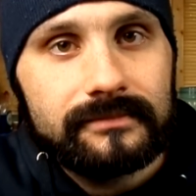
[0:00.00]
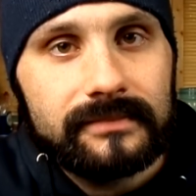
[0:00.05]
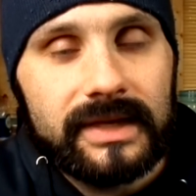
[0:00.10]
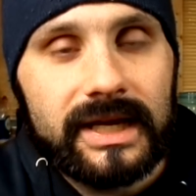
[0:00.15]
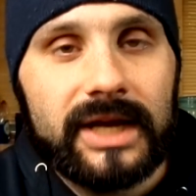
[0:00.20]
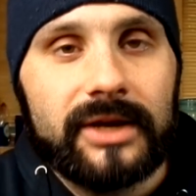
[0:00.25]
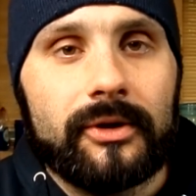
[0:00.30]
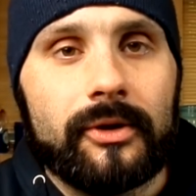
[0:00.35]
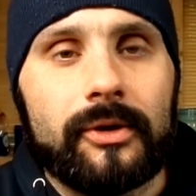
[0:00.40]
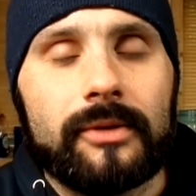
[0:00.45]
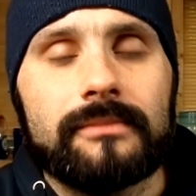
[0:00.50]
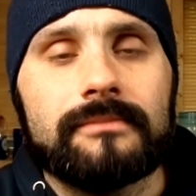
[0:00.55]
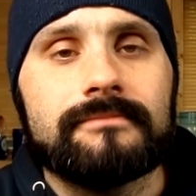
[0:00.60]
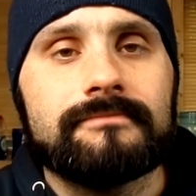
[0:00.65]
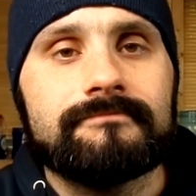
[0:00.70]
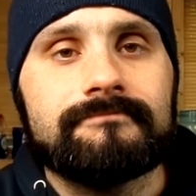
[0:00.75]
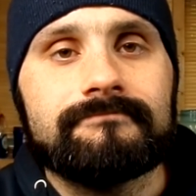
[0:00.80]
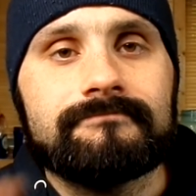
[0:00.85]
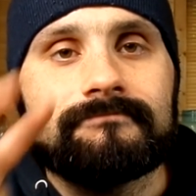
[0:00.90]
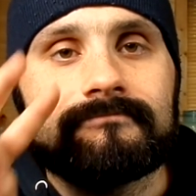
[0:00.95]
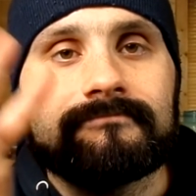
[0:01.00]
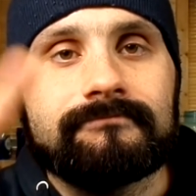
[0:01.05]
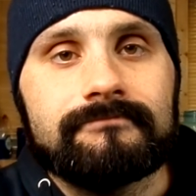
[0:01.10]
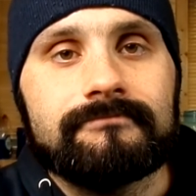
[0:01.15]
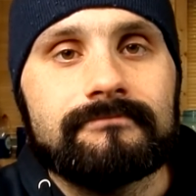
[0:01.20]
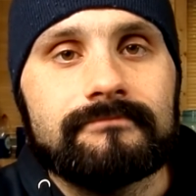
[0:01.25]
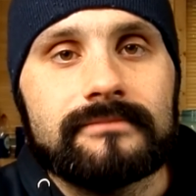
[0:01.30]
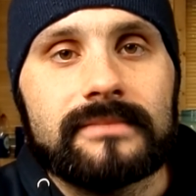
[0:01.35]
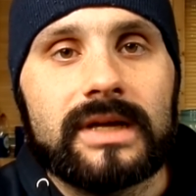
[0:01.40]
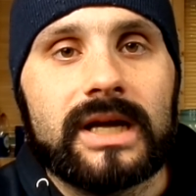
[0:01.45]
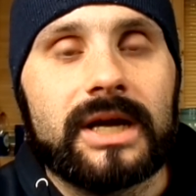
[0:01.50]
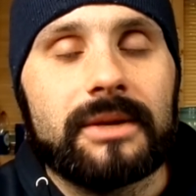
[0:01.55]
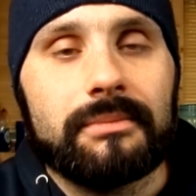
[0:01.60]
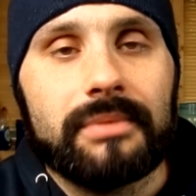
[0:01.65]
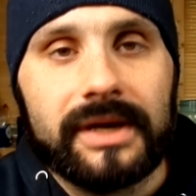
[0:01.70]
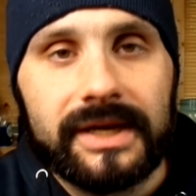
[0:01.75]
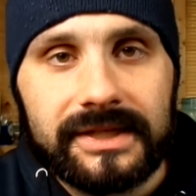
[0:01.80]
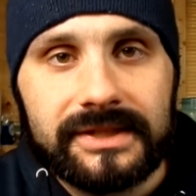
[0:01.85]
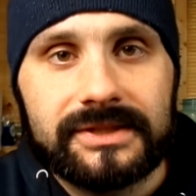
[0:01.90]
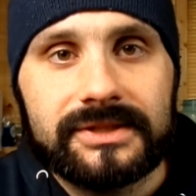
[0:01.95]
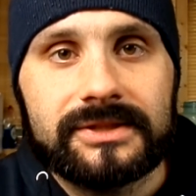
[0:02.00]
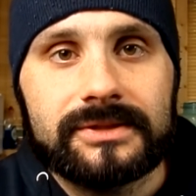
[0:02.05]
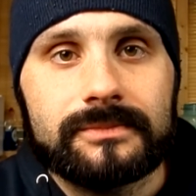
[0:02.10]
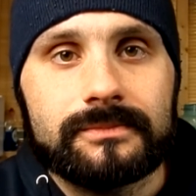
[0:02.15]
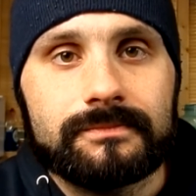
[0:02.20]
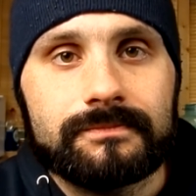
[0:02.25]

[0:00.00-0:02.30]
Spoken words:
Head up and peace.